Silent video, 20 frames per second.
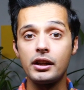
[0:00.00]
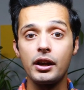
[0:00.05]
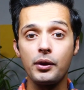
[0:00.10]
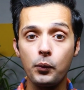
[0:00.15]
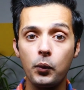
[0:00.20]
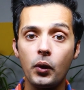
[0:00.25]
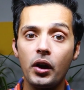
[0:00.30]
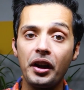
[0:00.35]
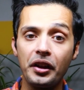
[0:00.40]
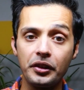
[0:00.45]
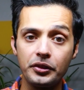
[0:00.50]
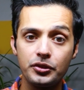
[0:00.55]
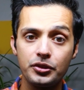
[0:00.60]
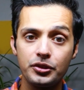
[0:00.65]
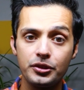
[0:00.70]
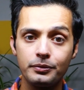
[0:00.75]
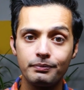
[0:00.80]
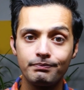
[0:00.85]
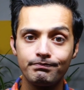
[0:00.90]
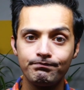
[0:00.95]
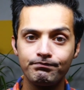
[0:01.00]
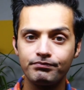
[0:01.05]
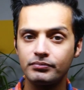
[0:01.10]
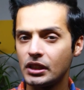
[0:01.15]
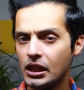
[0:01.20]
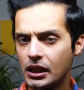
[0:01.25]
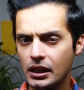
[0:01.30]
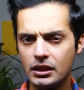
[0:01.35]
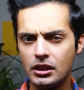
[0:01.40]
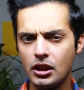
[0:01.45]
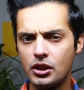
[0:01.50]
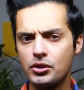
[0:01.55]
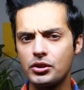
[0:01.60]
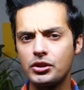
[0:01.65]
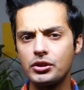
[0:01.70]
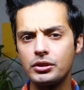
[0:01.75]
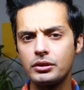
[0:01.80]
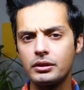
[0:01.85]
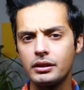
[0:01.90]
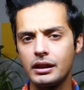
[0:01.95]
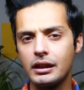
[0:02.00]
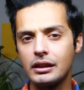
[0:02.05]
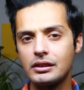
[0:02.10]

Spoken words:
that I watched. Another